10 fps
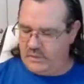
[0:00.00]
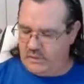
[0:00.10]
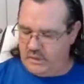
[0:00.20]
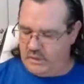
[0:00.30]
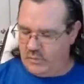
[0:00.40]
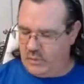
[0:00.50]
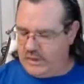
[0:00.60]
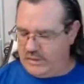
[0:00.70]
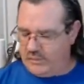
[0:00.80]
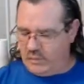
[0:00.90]

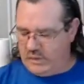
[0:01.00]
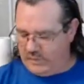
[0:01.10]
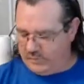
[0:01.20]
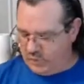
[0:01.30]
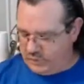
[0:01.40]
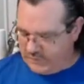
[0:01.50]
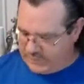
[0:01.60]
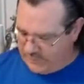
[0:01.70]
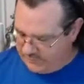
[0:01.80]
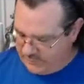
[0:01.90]
while I'm doing
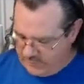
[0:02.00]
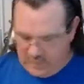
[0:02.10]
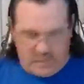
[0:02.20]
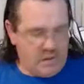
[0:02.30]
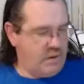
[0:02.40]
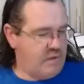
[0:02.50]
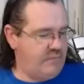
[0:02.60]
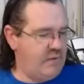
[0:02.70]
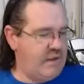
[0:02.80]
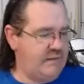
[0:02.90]
stuff.
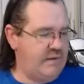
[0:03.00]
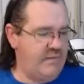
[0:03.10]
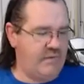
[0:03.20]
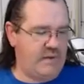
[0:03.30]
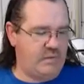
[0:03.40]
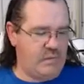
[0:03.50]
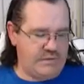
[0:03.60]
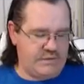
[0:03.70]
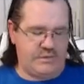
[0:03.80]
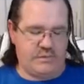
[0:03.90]
If you guys have any
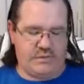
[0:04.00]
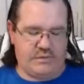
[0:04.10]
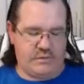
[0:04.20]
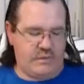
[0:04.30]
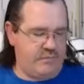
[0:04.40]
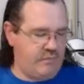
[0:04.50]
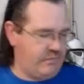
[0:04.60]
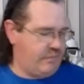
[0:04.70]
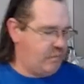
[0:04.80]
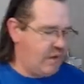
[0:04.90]
questions whatsoever,
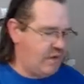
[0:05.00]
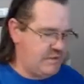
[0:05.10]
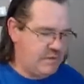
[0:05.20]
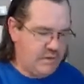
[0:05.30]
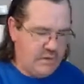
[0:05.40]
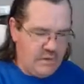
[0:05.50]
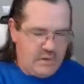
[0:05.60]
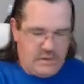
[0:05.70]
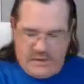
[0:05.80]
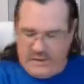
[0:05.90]
if you're watching,
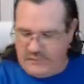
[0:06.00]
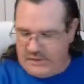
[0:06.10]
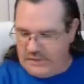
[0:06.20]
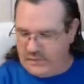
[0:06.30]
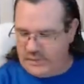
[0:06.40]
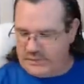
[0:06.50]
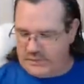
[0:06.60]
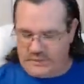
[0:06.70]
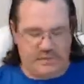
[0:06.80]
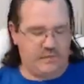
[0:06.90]
you have any
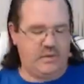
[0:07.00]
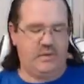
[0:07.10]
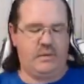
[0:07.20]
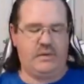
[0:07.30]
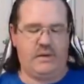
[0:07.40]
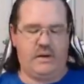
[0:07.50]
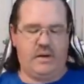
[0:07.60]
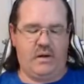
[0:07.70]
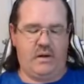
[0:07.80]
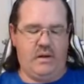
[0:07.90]
questions, let me know what they
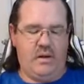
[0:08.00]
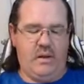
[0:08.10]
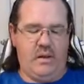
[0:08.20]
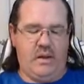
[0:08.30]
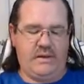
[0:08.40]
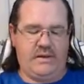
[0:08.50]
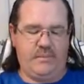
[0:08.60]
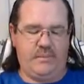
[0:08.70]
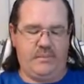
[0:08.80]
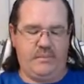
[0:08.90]
are. I'll
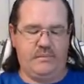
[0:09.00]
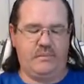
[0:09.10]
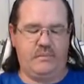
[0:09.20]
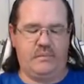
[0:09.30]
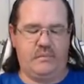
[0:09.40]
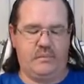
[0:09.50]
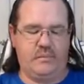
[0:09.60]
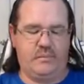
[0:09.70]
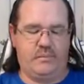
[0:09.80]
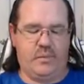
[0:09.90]
keep
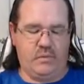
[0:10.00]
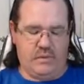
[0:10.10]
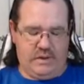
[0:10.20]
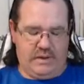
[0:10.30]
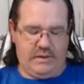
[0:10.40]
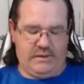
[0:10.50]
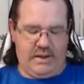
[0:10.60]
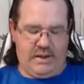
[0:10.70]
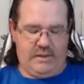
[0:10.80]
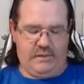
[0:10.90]
poking at
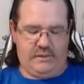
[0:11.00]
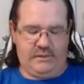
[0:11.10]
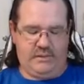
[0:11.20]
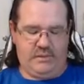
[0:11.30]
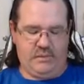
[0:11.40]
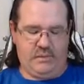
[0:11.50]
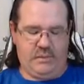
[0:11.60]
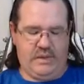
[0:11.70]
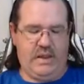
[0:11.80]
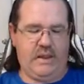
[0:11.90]
that and seeing what
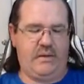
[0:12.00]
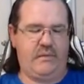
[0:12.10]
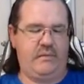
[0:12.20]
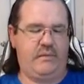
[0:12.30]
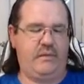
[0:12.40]
we have.